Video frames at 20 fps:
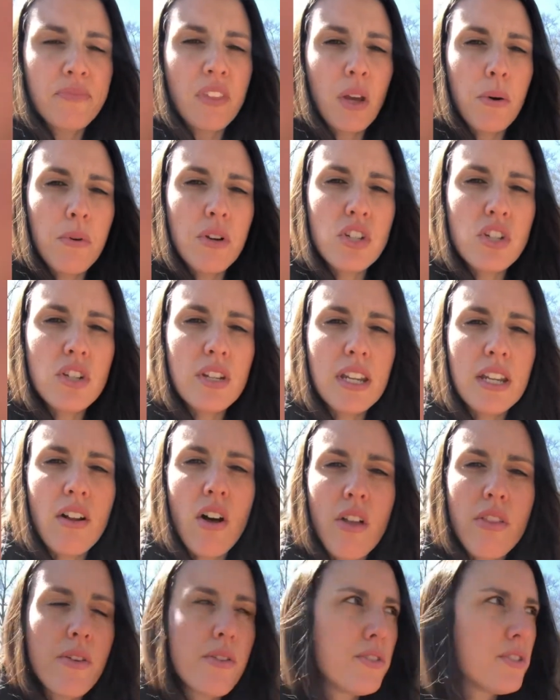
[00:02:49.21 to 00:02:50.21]
which you need
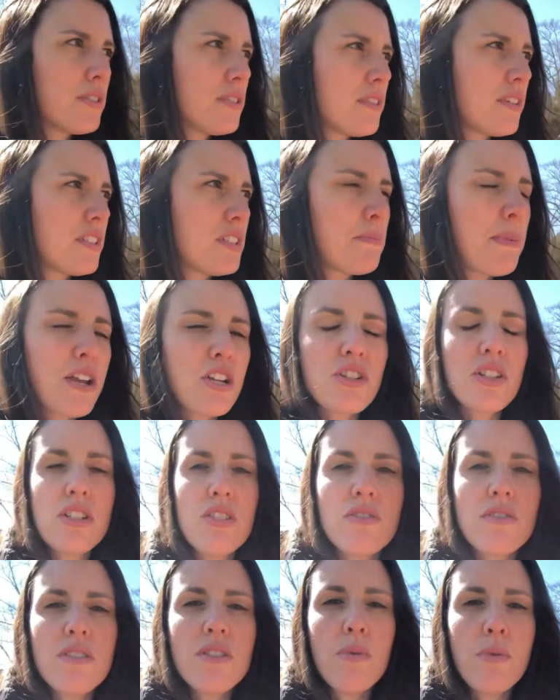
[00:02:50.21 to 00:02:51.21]
all those, especially
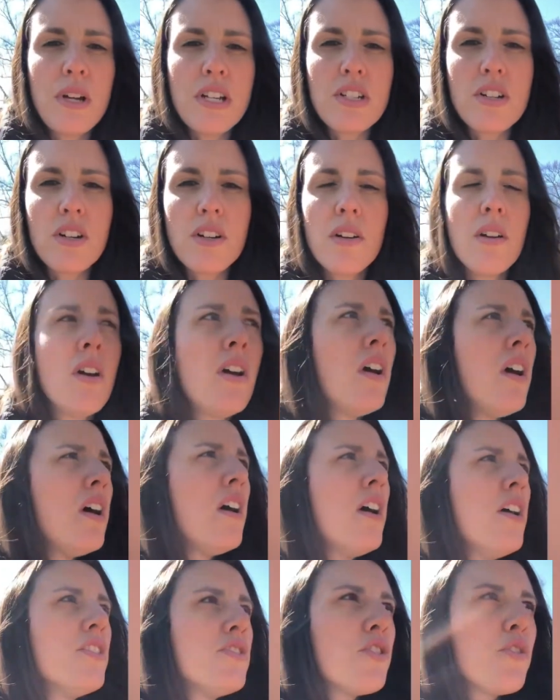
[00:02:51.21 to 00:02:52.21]
during the winter.
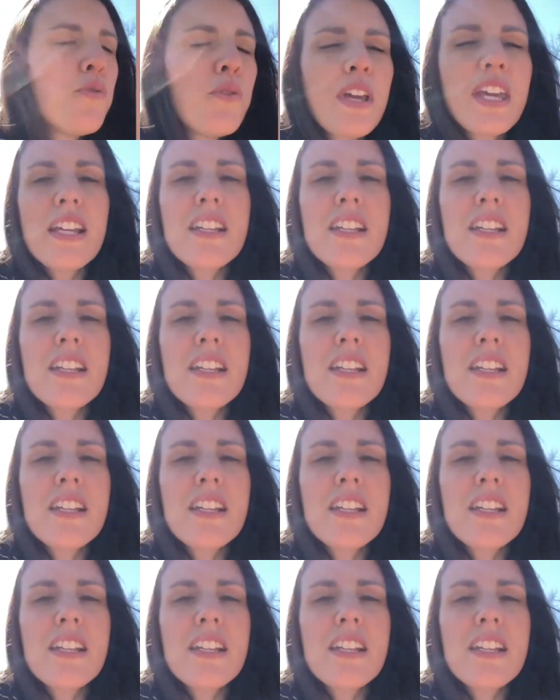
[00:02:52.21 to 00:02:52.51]
So if we get a